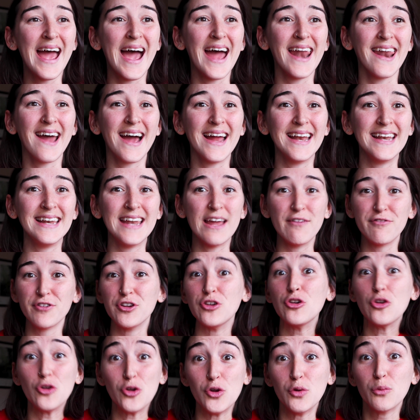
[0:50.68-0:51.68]
and I never
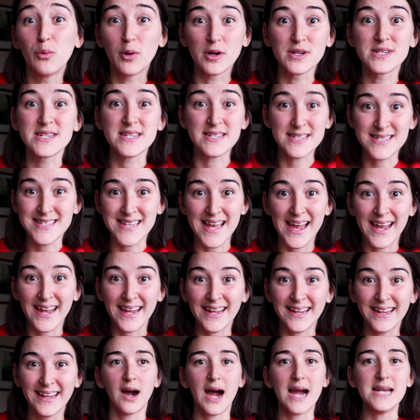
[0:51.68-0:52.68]
knew what to
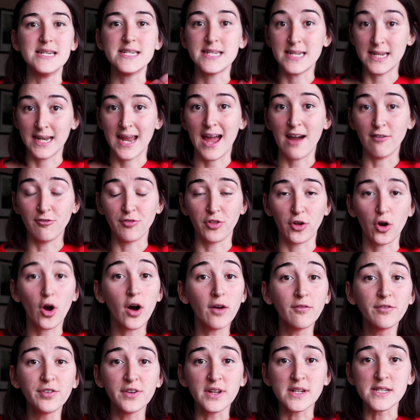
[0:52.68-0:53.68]
say. I didn't have the
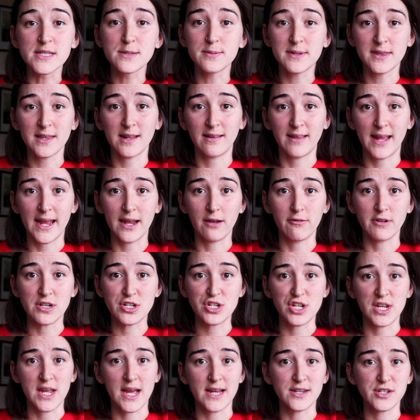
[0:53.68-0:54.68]
confidence with the
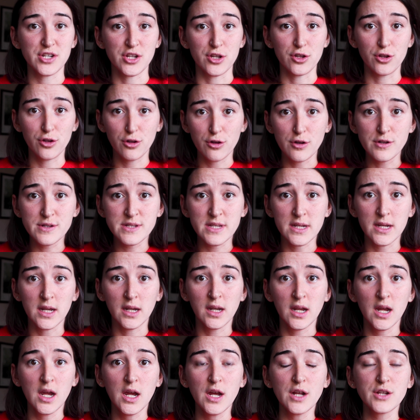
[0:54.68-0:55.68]
language yet to use
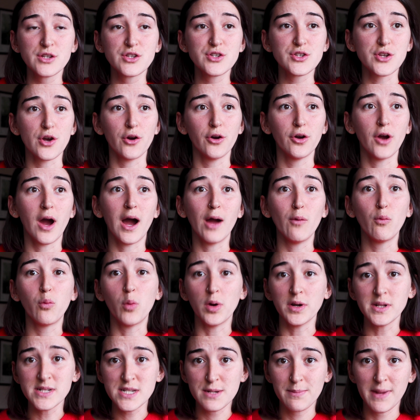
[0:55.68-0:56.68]
it. So I
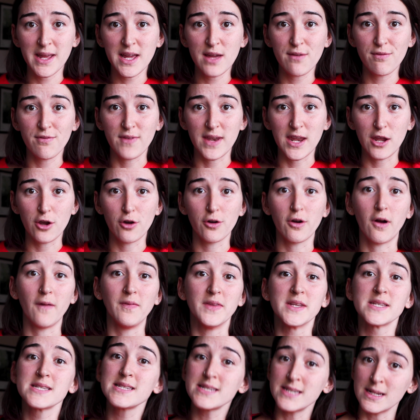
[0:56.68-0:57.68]
wanted to make a video
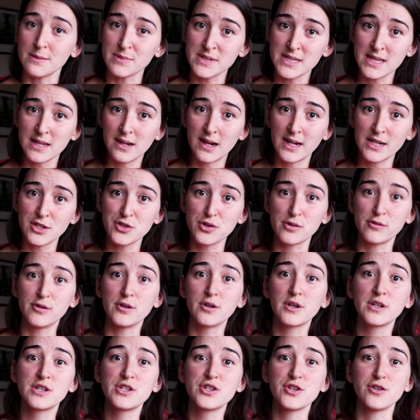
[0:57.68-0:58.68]
on the steps that I
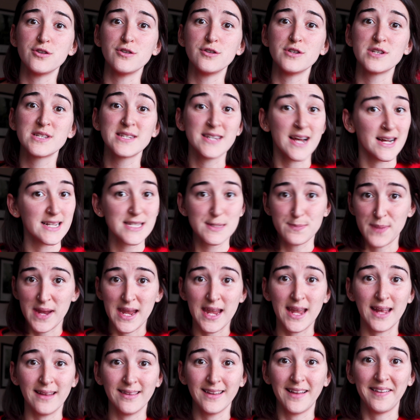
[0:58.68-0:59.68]
took to start
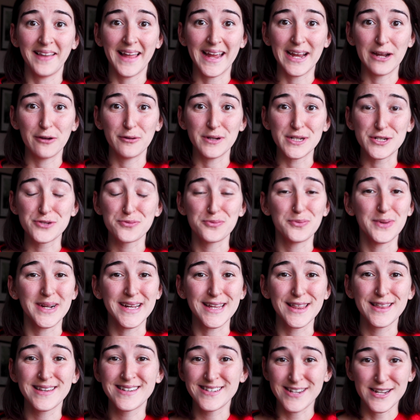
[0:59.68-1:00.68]
speaking the language
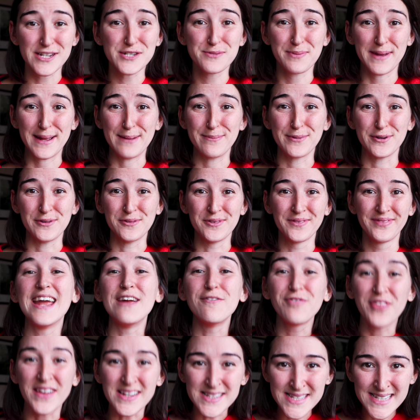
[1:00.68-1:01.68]
with Dutch people.
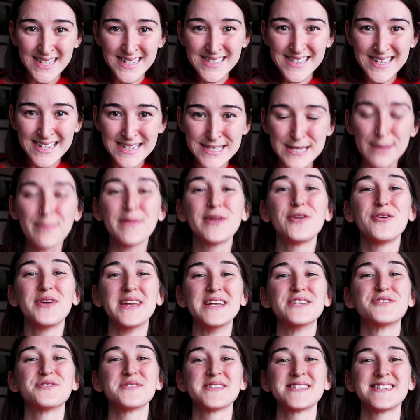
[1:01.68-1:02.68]
If that sounds like something you're
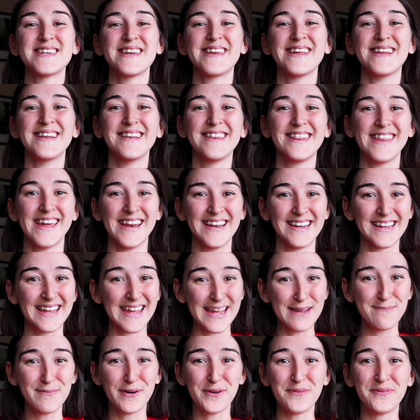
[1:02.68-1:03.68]
interested in, then
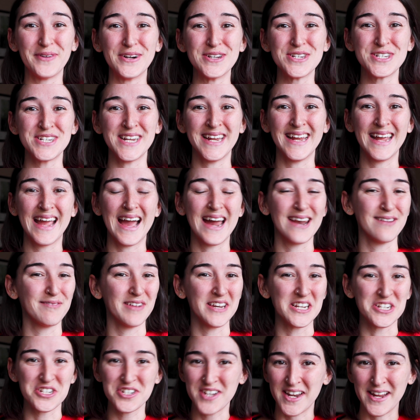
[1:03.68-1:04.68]
keep on watching and I'm
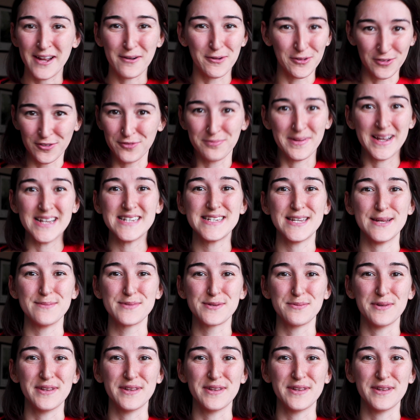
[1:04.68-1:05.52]
going to share all of my tips